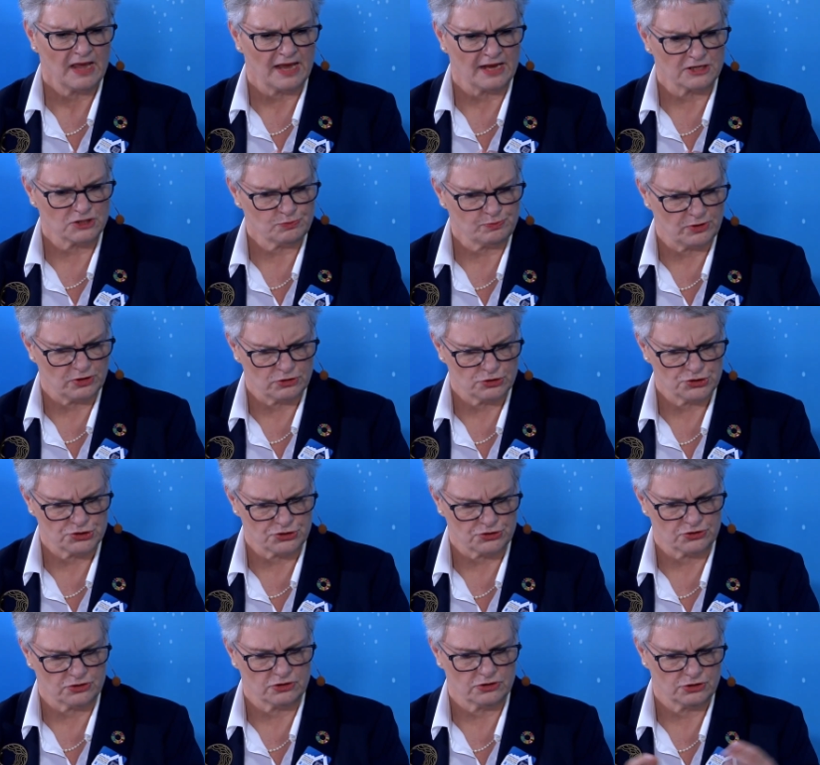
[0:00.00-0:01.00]

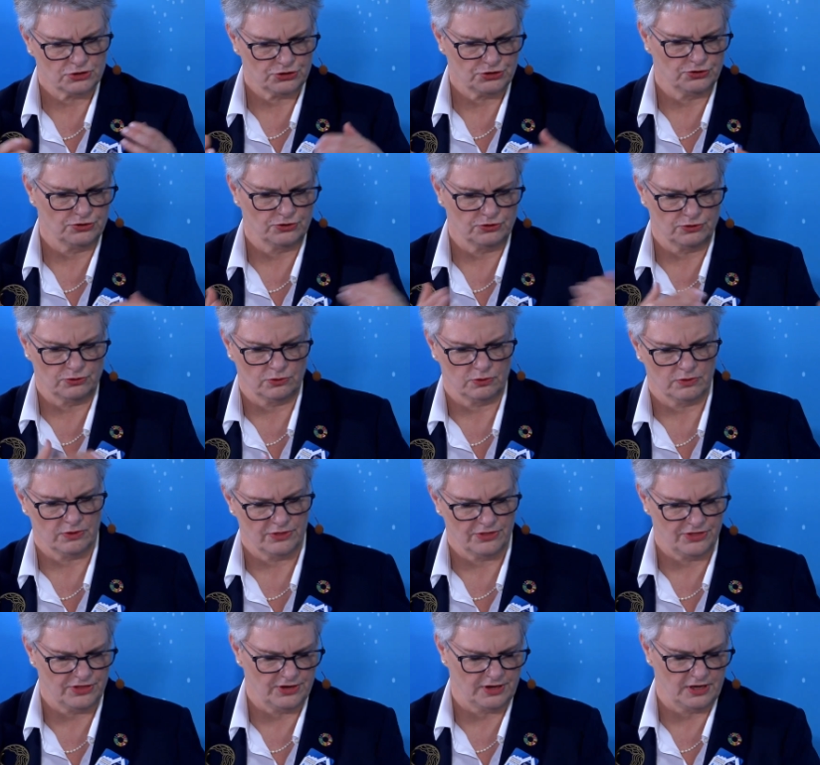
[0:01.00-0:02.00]
exposure to
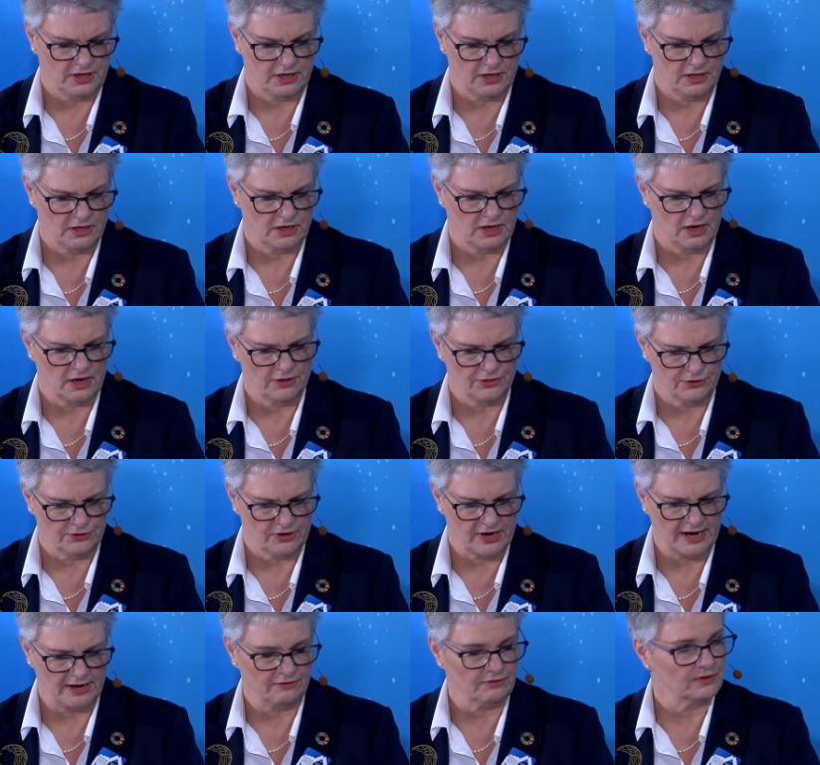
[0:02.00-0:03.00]
the
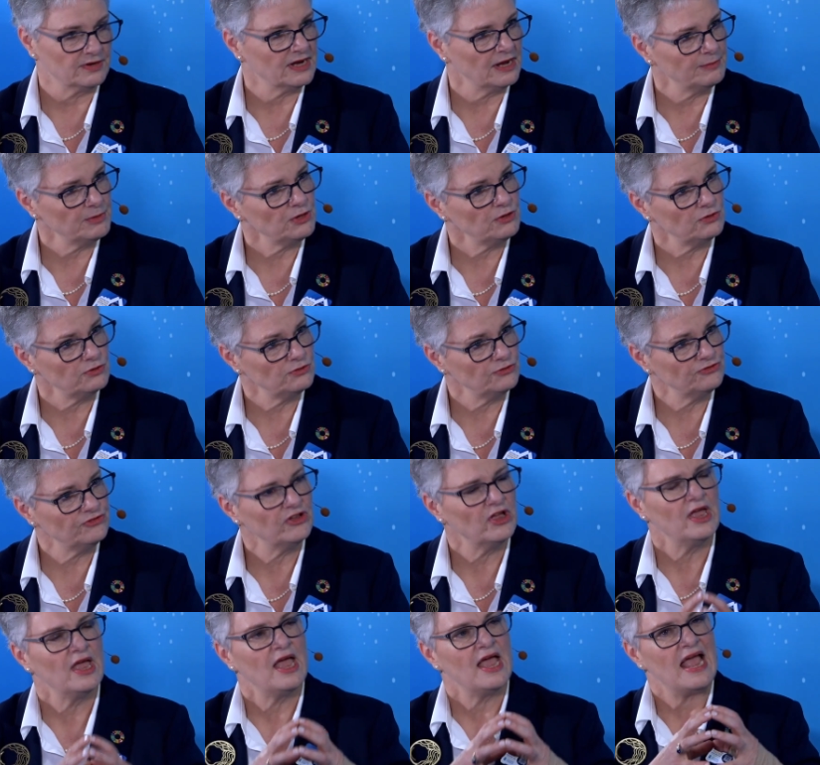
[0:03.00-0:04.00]
other agrochemicals.
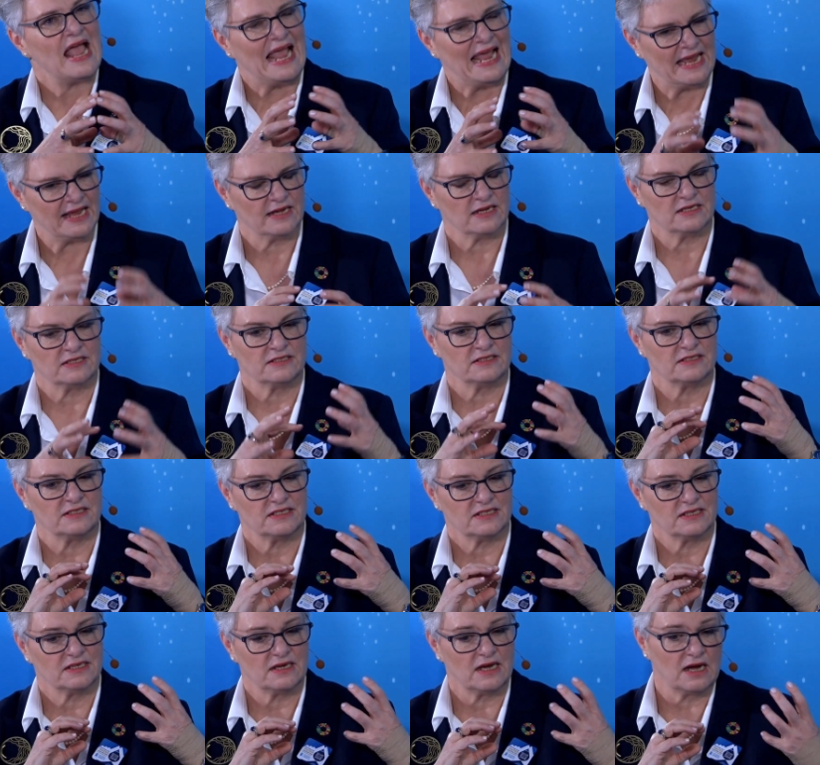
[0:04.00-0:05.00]

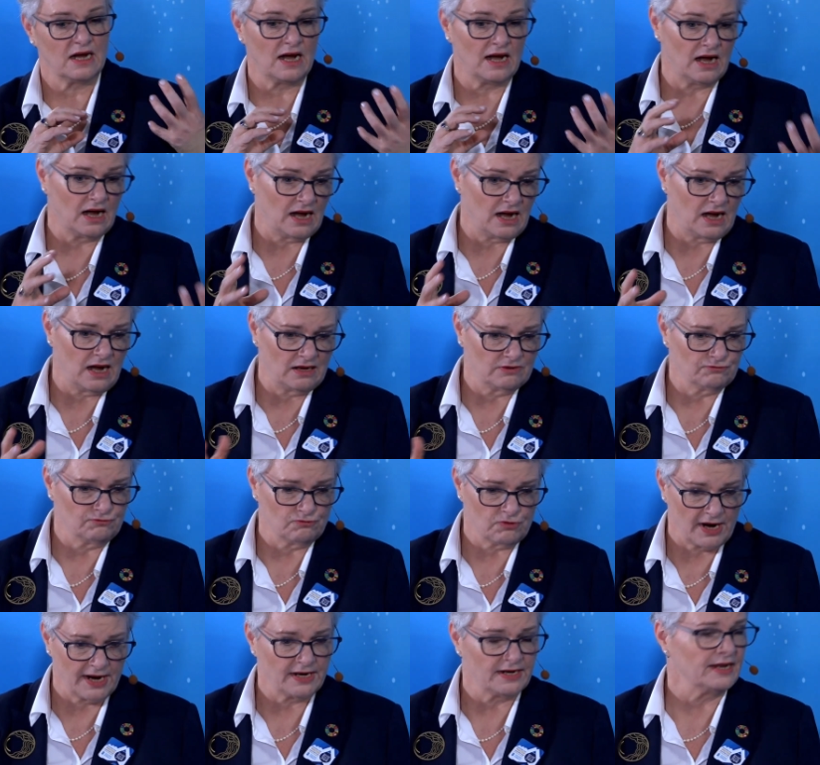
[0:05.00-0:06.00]
And
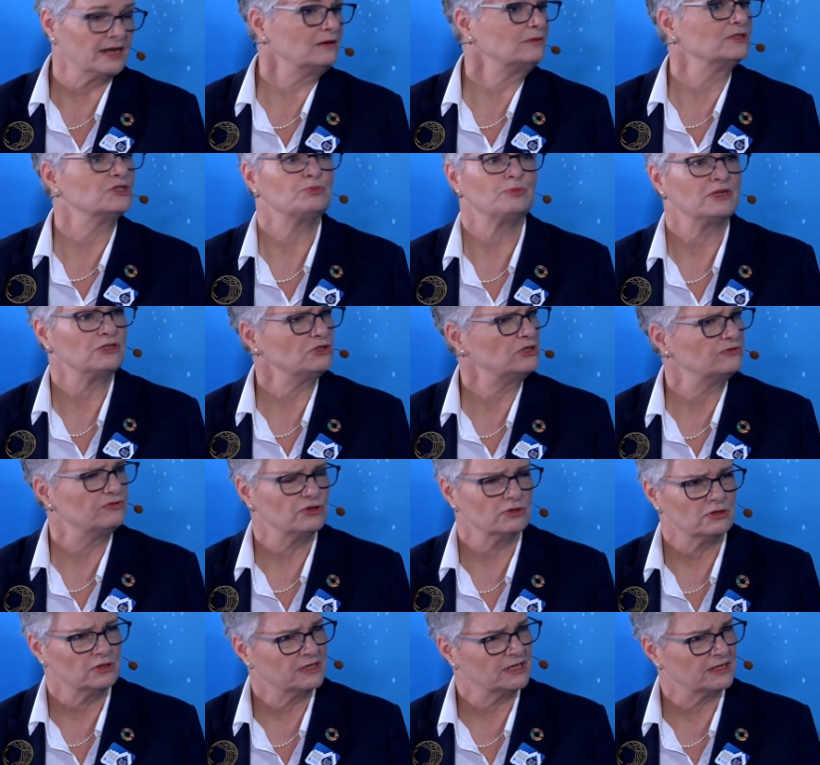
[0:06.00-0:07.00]
right now, especially if
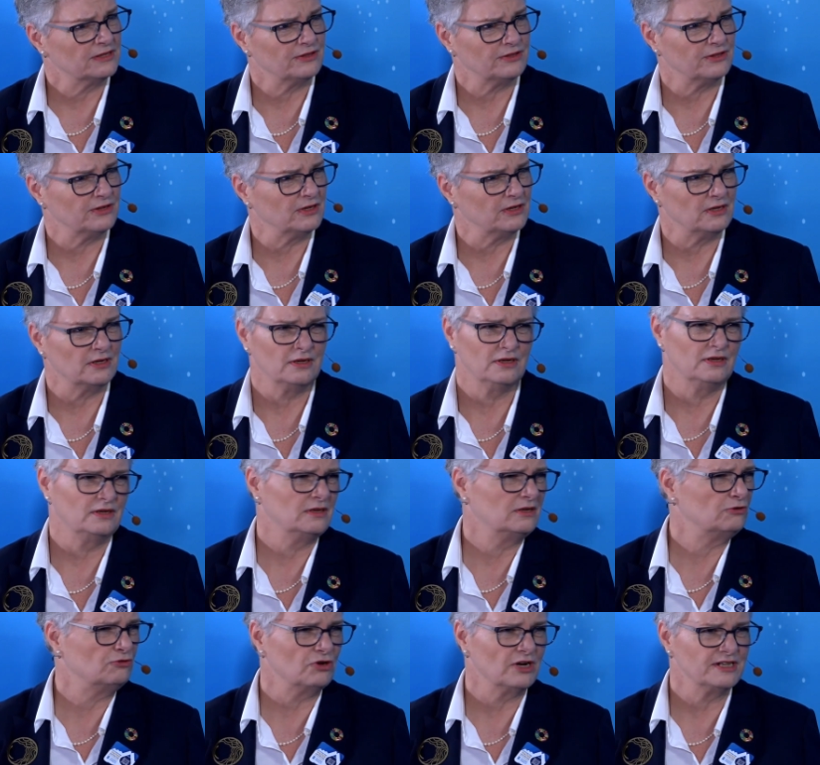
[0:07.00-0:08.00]
you look at
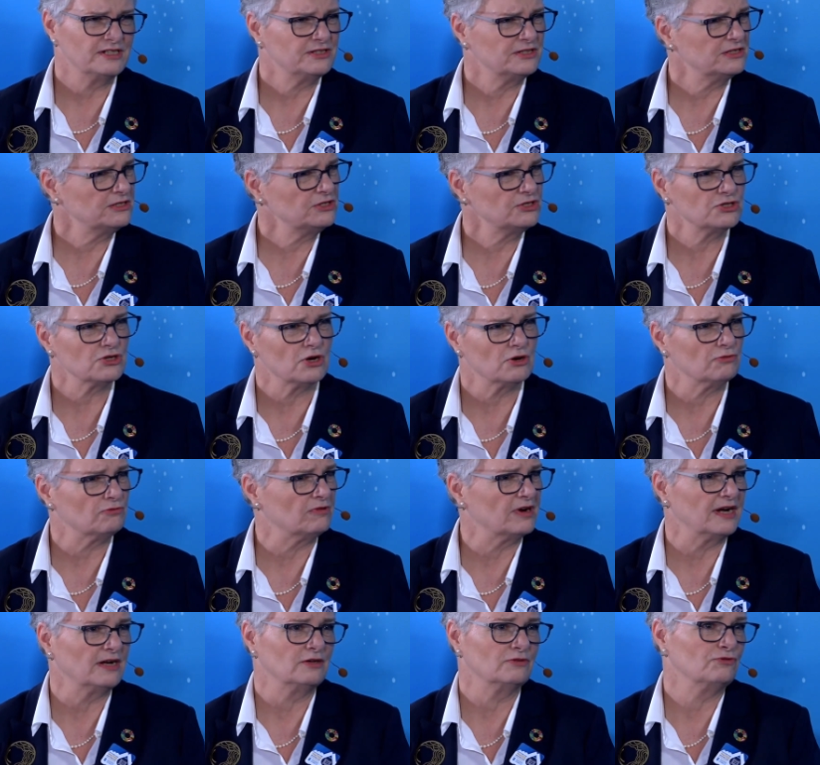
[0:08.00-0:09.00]
the crisis
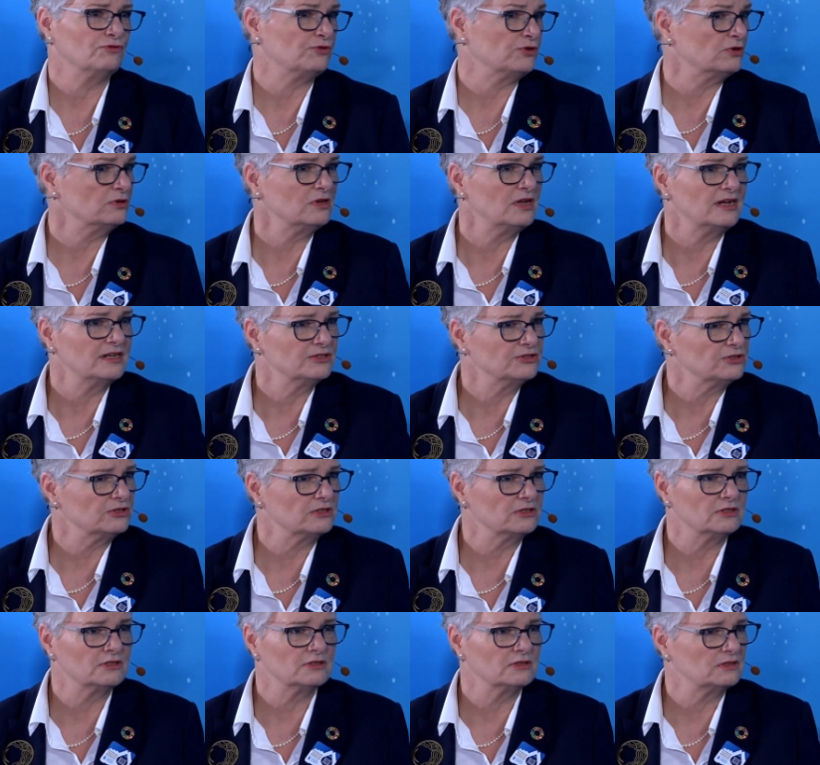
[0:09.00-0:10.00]
around
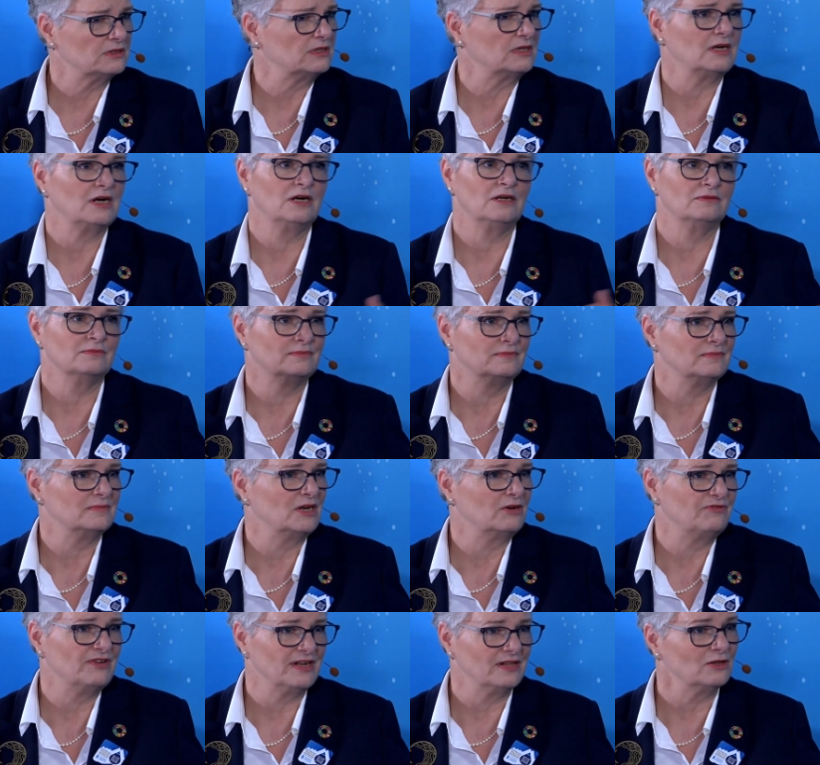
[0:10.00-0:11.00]
fertilizer
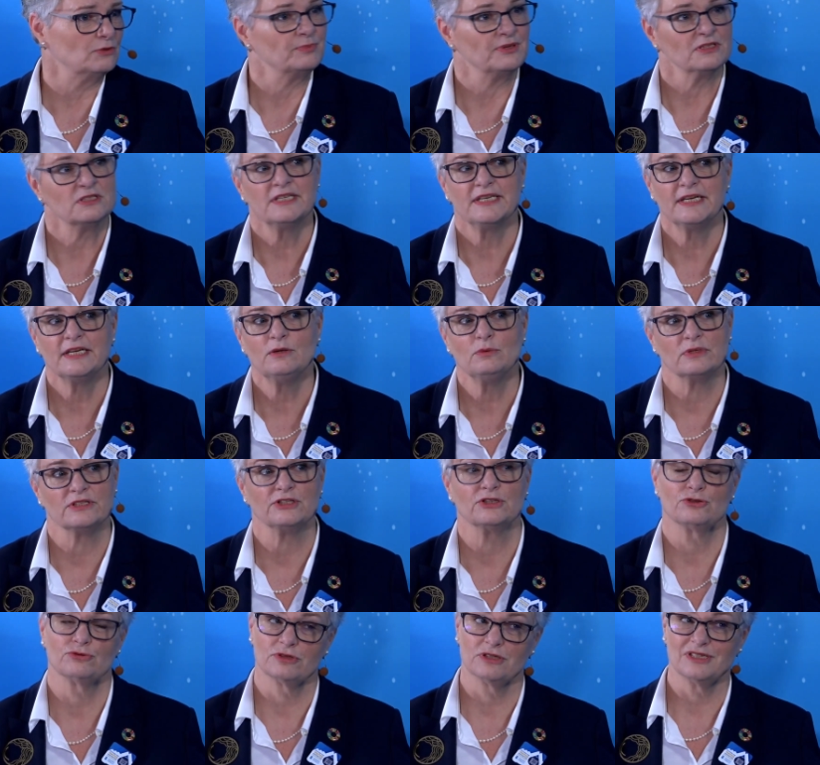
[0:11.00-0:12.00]
availability,
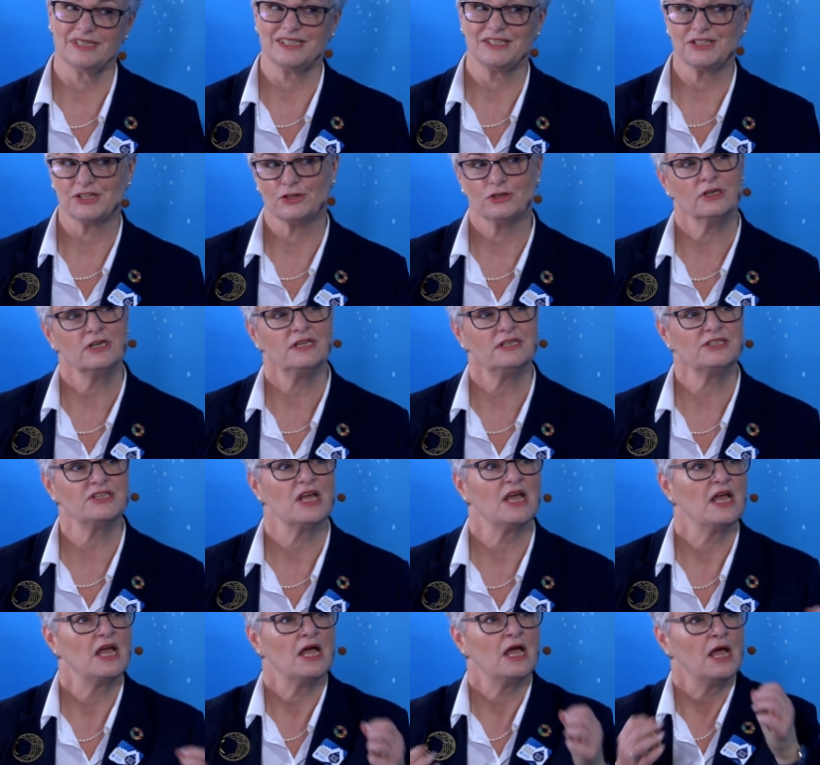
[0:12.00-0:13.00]
which is really serious,